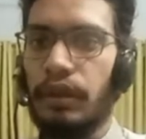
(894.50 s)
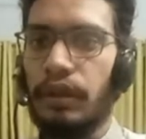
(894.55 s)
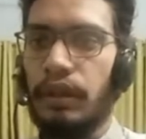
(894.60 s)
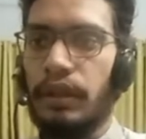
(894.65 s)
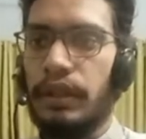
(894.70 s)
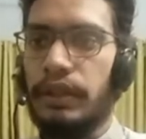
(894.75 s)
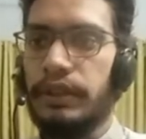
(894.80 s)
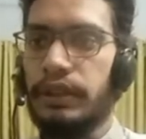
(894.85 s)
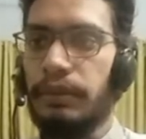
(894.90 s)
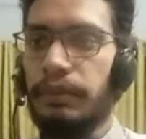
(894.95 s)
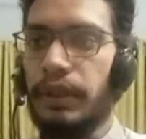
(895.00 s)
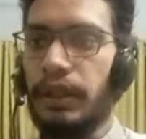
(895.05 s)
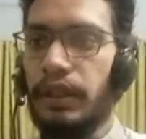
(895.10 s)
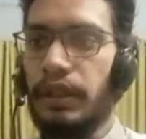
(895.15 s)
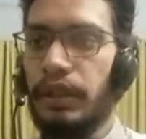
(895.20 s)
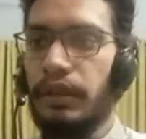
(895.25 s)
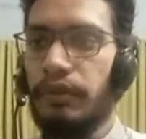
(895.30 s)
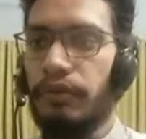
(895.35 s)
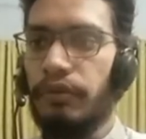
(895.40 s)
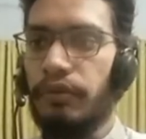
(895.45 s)

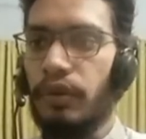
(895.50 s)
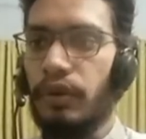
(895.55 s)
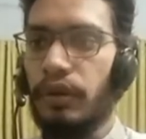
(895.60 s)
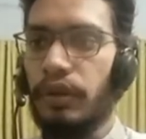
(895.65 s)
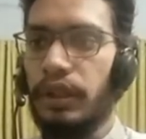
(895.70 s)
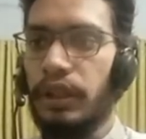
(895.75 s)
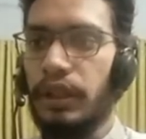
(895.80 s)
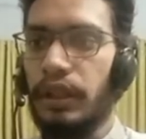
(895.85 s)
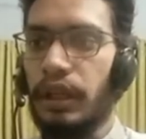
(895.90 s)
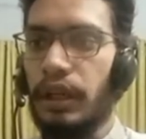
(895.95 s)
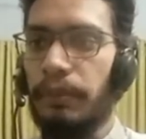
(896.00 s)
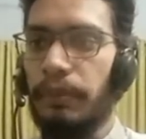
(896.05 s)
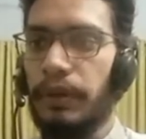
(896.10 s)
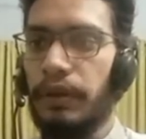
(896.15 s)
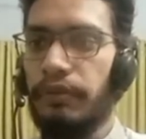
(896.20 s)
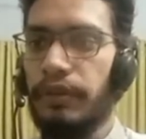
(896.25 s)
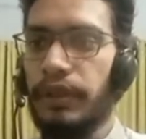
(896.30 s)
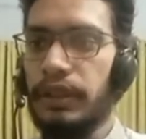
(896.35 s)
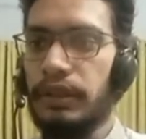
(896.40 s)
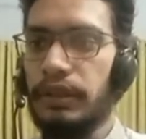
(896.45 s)
Similarly, for the upper
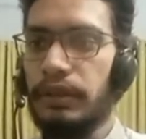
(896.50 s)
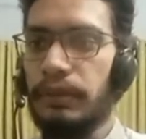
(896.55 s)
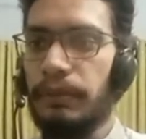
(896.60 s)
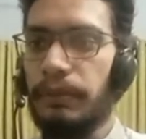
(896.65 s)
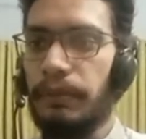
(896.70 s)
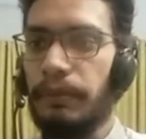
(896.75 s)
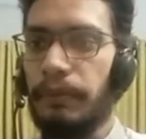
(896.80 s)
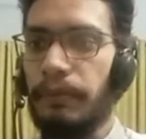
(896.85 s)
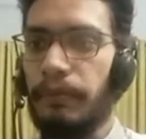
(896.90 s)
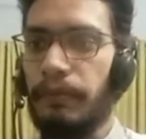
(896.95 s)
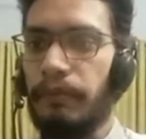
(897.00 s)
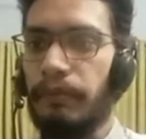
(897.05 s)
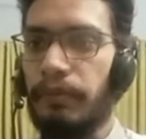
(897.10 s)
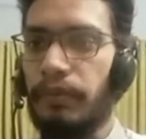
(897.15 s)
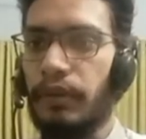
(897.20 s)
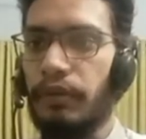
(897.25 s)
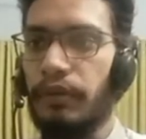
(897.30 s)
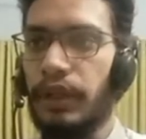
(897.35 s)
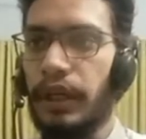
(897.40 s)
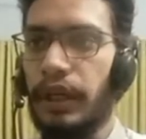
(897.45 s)
fence,
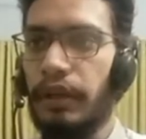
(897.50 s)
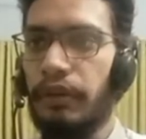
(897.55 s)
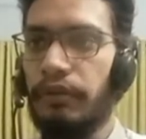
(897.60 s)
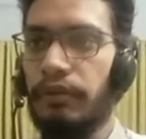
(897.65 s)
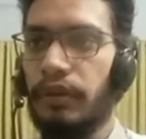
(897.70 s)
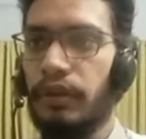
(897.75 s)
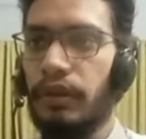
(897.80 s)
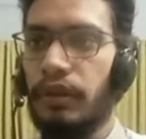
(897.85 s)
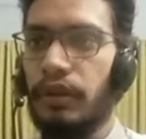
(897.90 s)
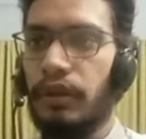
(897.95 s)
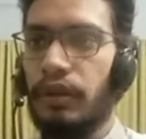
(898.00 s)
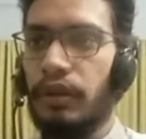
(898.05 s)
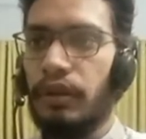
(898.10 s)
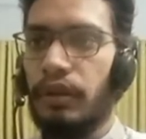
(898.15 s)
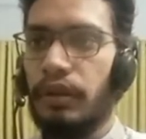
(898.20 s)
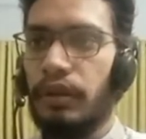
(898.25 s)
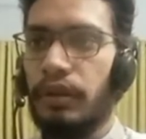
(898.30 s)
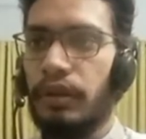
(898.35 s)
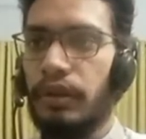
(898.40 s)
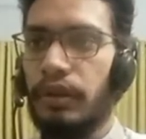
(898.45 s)
we have
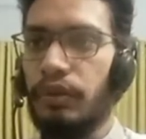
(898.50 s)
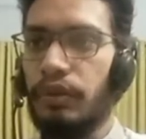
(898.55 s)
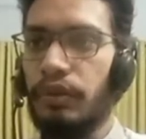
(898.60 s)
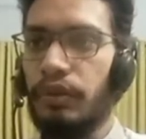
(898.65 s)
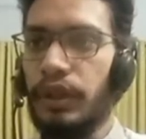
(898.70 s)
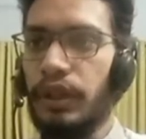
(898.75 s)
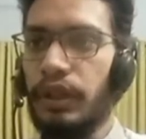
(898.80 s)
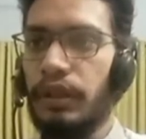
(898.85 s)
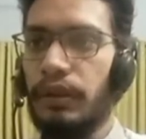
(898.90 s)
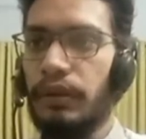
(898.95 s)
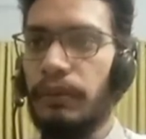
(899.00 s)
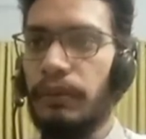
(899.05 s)
Q3